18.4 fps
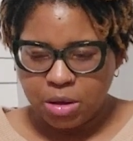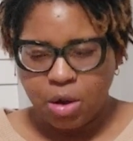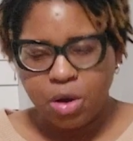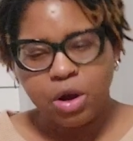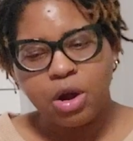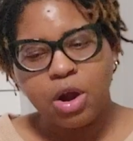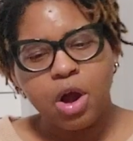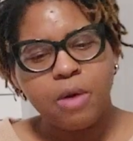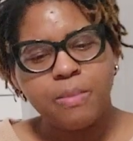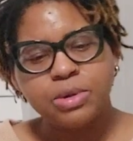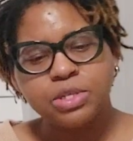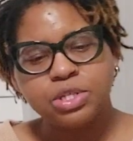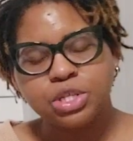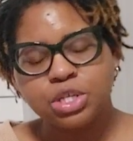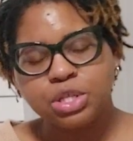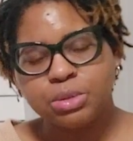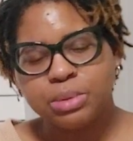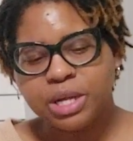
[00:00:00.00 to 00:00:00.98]
or almost
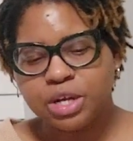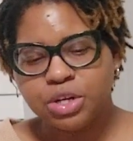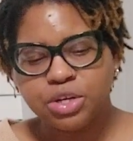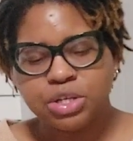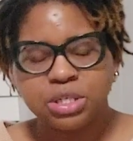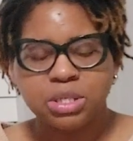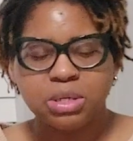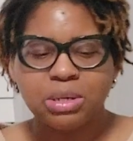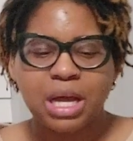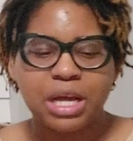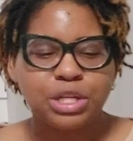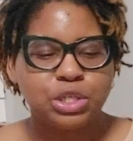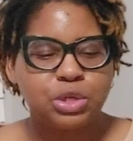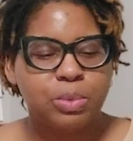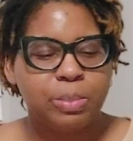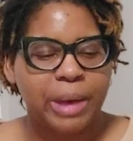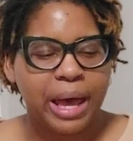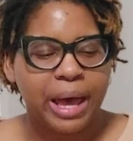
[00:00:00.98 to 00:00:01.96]
to 300, so not
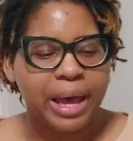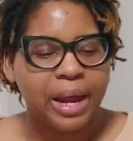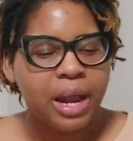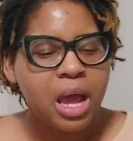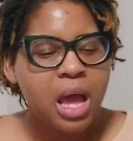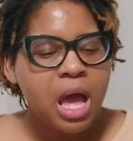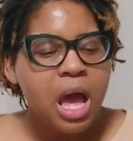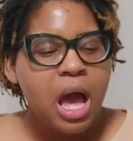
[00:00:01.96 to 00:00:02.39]
too bad.